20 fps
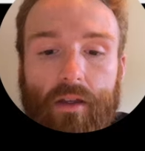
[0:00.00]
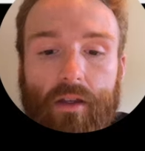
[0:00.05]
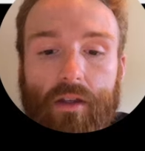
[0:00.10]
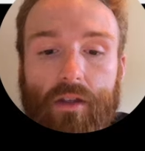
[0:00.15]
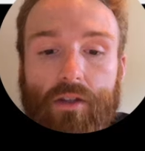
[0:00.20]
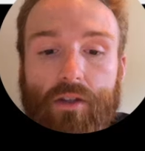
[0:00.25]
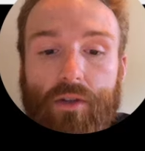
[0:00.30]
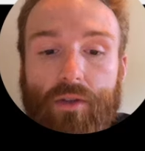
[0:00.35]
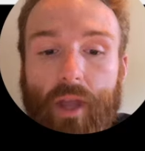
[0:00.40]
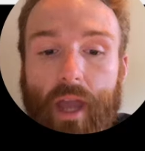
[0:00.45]

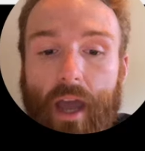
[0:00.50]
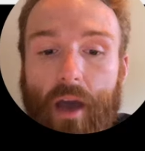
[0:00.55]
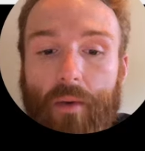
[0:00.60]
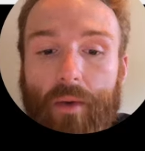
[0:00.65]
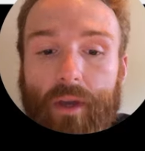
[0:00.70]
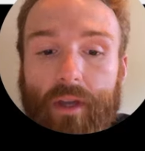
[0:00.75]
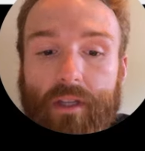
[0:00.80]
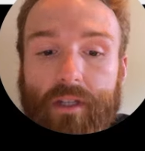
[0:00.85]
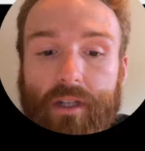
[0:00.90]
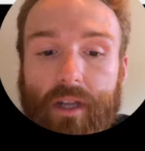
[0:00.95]
So now we
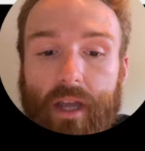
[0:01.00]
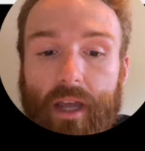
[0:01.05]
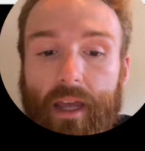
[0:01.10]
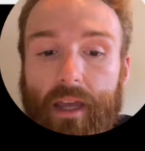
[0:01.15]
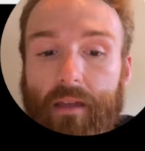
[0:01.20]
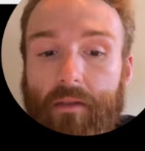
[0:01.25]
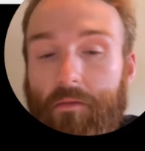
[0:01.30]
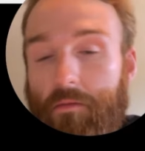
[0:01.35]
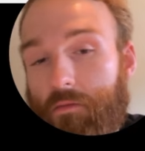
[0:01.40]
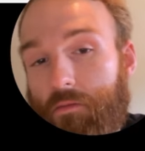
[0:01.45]

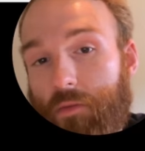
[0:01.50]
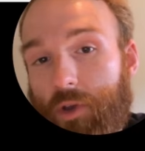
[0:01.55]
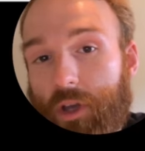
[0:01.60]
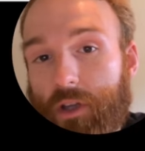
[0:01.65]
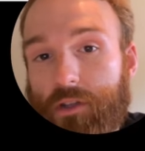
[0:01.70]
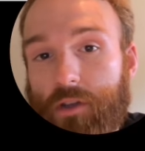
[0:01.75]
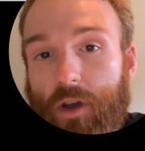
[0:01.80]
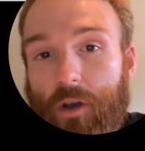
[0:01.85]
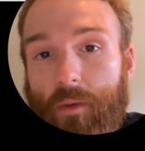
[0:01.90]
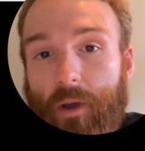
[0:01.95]
could
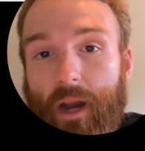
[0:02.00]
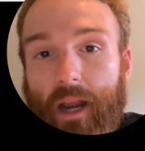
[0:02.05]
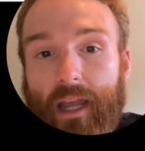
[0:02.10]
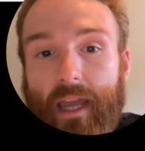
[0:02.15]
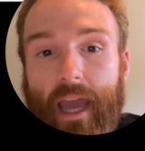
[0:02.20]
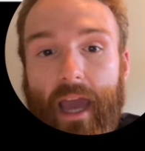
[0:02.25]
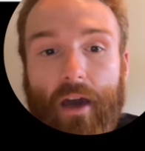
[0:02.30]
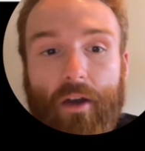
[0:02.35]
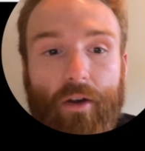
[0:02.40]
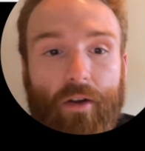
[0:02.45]
talk about a
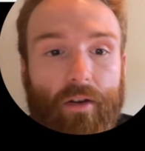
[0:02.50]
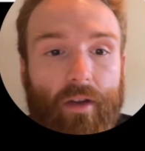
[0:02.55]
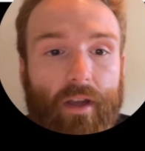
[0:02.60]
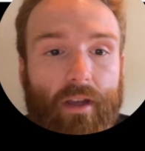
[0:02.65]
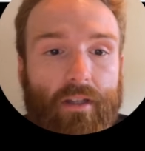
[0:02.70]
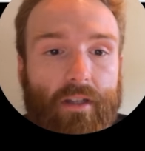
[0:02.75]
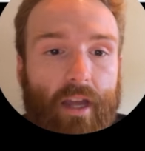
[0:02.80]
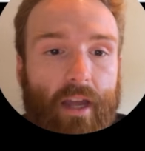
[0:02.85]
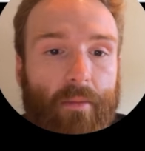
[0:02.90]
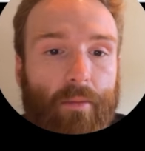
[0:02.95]
counter
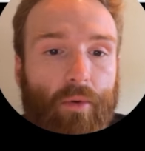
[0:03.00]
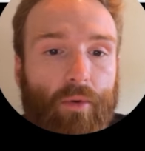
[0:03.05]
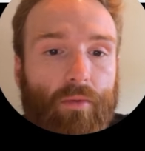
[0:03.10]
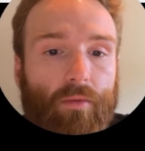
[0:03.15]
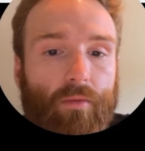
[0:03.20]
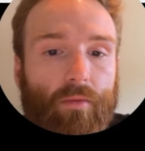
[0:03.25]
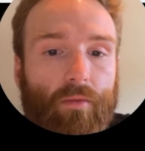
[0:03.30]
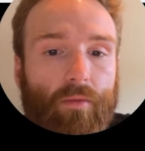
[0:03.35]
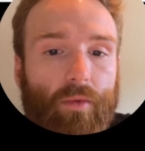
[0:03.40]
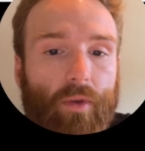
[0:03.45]
example.
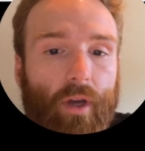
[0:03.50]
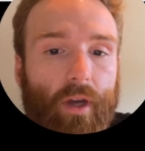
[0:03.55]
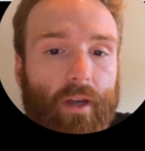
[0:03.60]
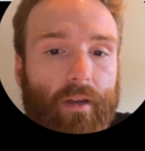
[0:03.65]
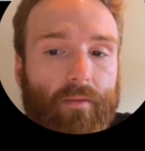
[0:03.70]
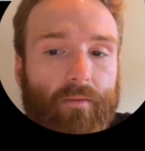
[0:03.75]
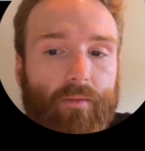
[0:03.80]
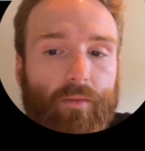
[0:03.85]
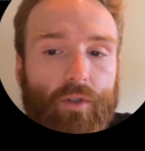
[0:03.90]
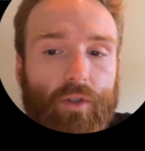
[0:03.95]
Okay.
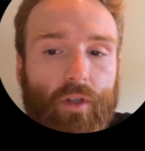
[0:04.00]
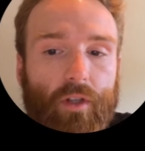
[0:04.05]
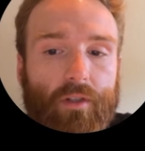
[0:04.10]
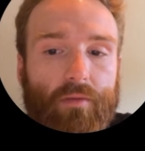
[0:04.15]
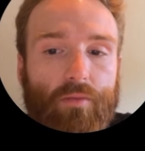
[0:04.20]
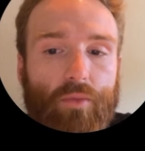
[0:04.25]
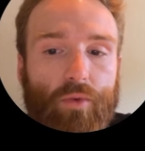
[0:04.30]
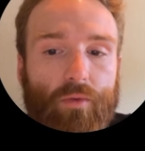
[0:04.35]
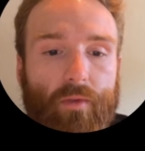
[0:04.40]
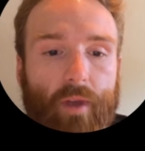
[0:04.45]
So let's
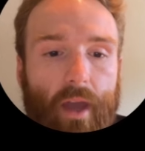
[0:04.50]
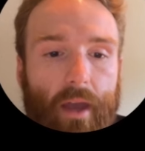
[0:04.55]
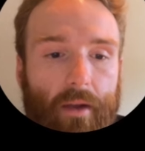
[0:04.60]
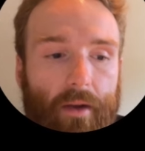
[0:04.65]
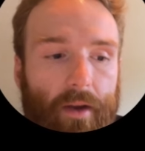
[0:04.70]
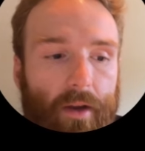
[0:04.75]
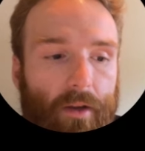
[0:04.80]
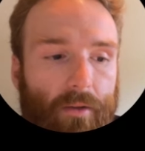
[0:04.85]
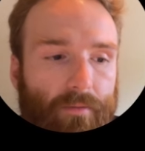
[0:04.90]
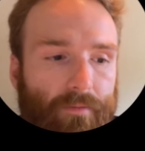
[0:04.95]
move down
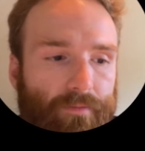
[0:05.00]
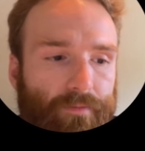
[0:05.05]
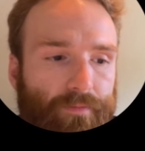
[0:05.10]
here.